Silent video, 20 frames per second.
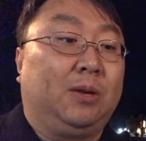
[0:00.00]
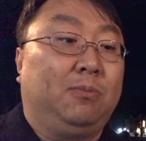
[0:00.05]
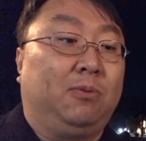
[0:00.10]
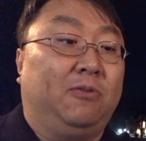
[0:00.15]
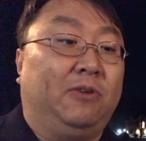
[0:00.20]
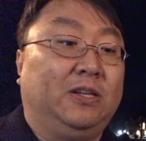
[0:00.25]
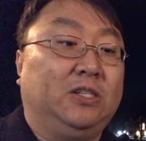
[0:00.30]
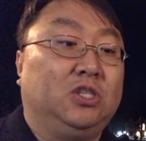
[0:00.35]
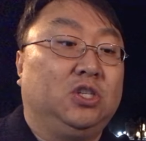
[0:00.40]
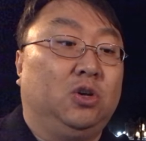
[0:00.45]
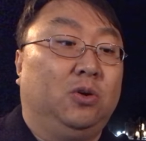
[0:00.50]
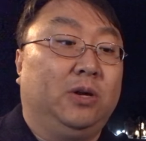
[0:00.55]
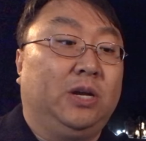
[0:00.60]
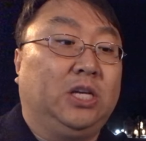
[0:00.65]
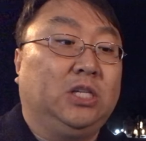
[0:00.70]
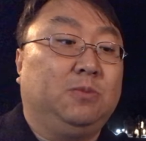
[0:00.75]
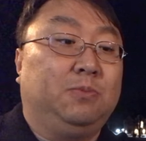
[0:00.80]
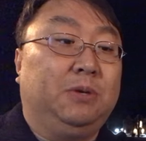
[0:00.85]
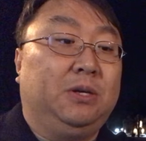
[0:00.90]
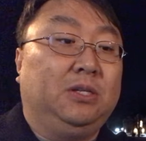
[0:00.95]
prevents snow and
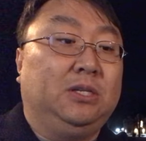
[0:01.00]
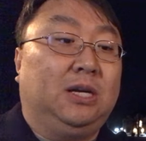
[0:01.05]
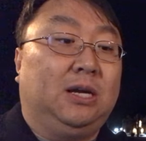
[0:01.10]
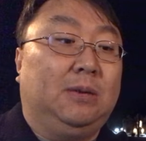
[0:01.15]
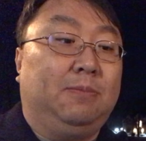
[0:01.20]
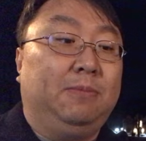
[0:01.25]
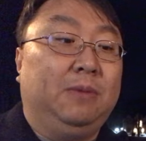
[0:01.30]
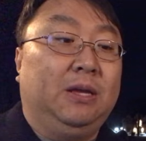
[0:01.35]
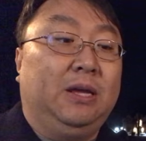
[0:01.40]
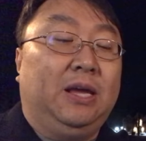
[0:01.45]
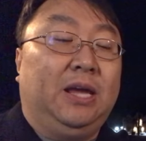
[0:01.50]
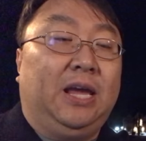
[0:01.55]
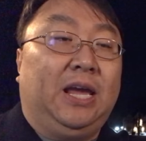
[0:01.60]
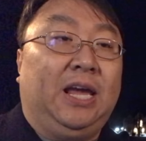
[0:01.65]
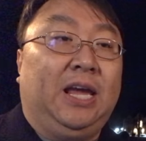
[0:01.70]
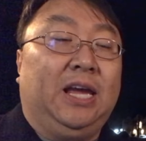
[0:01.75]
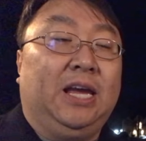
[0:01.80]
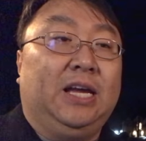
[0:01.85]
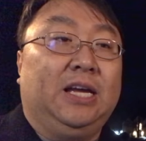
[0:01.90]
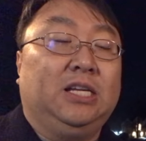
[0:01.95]
ice buildup,
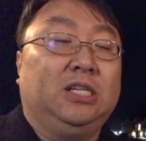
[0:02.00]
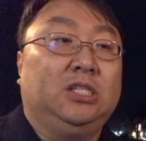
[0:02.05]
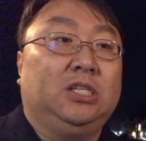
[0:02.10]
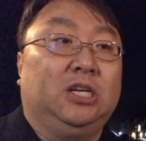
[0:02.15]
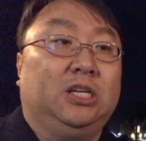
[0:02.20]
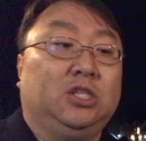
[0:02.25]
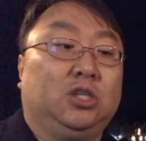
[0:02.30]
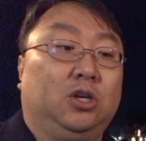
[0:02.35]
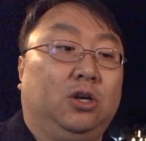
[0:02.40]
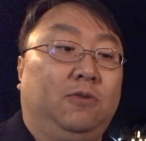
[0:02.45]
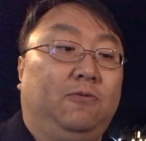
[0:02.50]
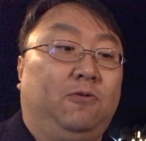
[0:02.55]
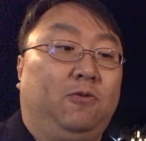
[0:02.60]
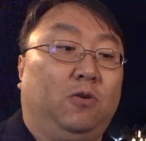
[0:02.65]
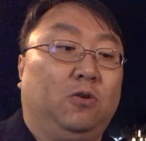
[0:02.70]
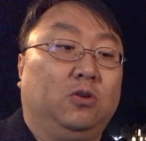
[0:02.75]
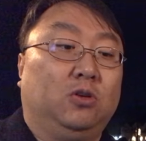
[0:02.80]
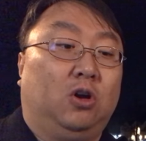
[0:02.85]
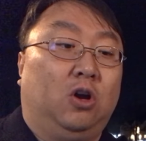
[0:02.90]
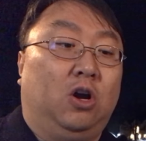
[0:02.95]
and it's good
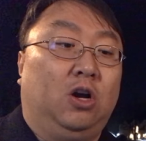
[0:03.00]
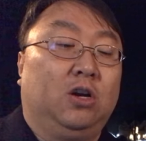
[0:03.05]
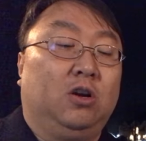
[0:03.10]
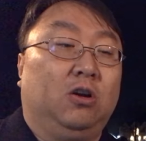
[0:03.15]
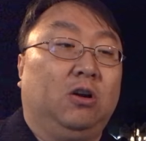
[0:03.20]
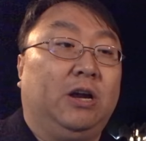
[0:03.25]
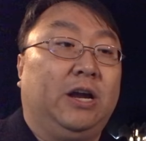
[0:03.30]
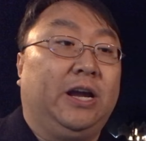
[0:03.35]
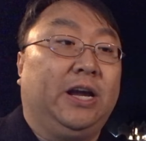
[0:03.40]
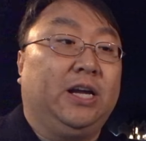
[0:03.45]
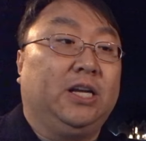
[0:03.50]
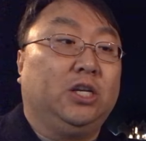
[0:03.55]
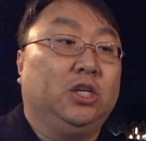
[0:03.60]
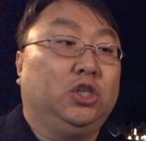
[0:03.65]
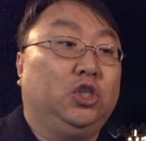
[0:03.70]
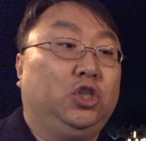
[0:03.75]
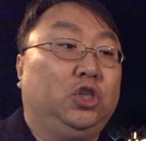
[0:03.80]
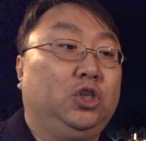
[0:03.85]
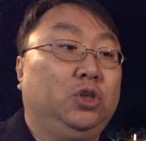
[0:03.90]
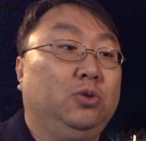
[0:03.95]
for auger and
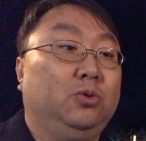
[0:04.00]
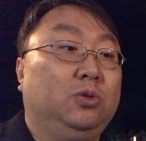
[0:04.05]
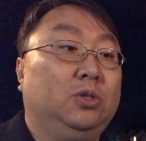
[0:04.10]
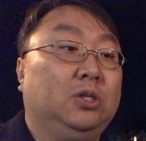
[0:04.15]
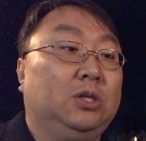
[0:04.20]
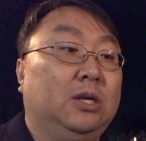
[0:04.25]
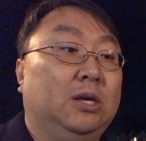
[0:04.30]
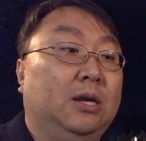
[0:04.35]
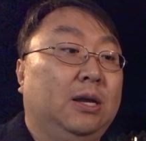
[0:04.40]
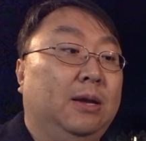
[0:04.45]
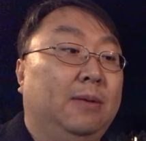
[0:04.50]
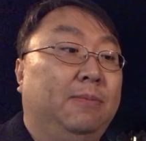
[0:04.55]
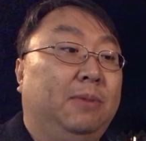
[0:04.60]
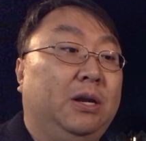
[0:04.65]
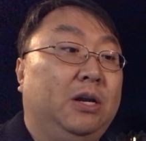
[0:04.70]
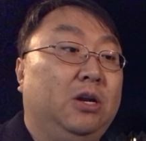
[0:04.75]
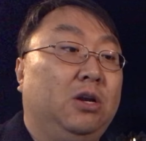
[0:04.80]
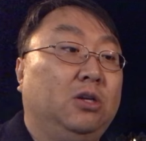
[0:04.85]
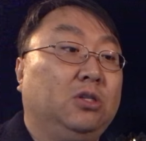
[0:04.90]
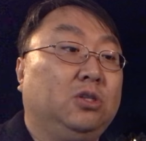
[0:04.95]
chutes,
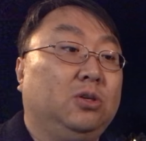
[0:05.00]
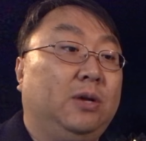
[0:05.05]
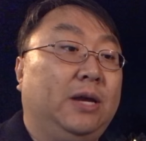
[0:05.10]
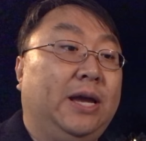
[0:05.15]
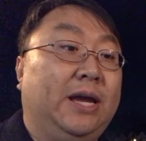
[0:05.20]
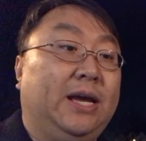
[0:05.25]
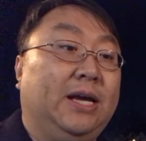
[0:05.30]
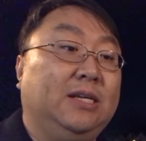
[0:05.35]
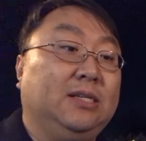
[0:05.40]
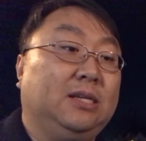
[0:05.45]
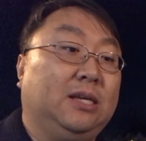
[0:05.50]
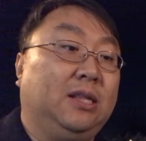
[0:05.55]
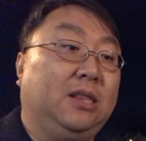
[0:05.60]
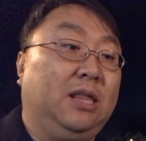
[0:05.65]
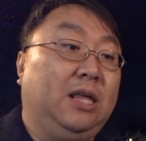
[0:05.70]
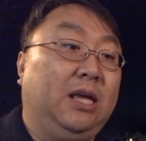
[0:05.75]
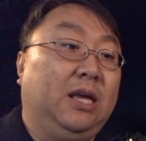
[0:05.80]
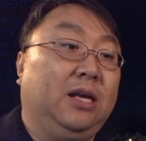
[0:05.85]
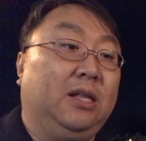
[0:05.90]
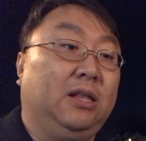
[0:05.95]
but it also has, I
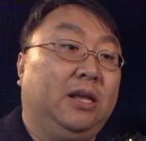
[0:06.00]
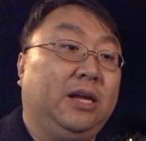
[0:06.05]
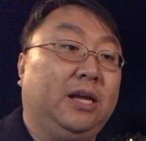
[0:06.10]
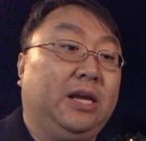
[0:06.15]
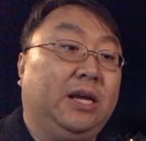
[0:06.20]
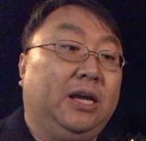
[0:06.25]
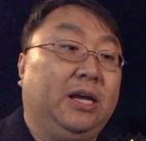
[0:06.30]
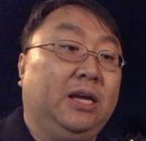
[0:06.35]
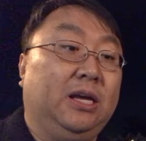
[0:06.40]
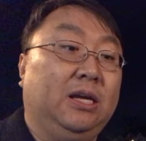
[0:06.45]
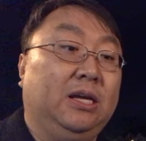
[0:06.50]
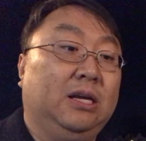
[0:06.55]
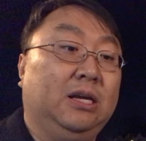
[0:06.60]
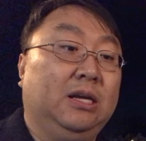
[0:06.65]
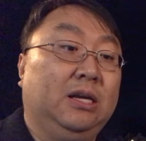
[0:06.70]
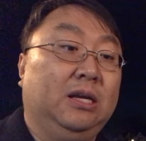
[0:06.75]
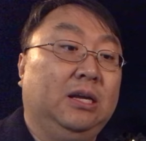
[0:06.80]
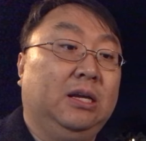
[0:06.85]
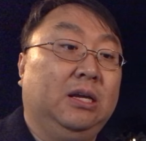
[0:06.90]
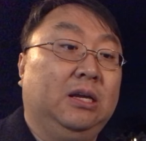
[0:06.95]
think, like a,
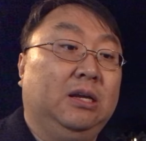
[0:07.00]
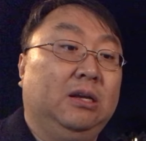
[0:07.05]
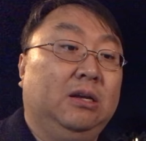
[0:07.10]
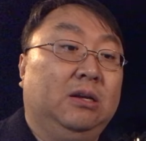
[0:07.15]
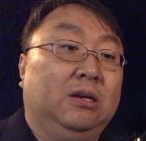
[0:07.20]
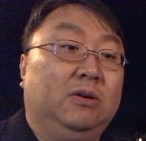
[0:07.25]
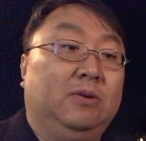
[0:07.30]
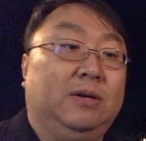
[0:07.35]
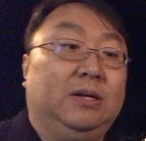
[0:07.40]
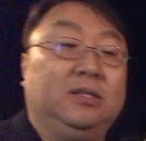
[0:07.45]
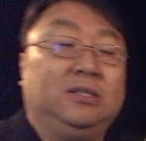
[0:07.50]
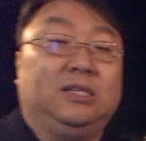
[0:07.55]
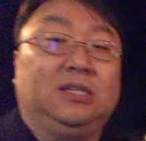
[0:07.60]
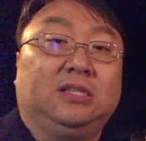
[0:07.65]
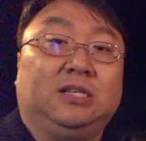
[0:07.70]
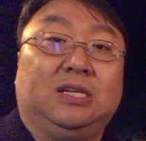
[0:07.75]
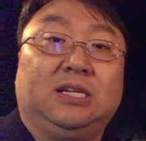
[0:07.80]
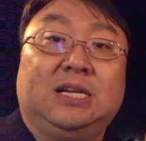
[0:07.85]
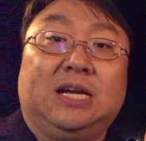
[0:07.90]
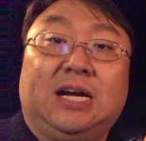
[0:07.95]
well, it
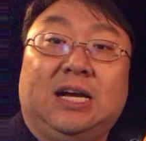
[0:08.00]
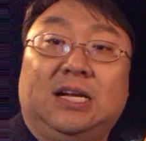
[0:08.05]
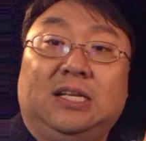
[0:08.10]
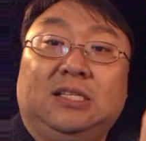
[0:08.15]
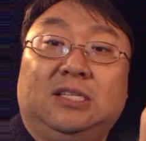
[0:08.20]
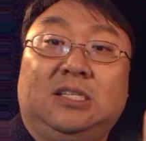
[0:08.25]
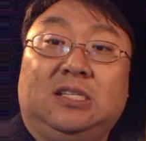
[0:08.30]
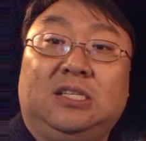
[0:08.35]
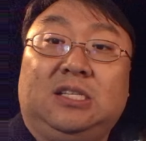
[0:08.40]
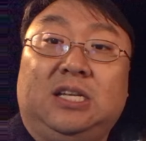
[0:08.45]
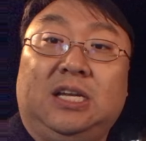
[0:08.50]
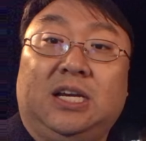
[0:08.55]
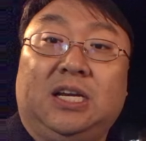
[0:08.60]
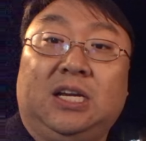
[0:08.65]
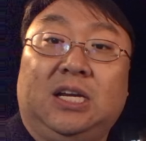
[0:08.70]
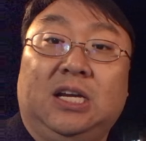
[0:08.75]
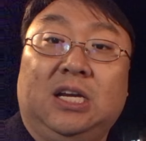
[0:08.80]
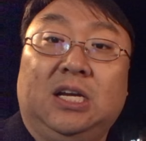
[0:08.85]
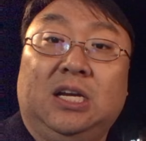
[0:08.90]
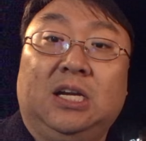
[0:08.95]
says a
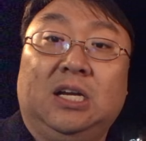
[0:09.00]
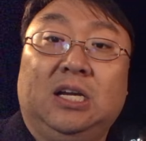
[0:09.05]
non-stick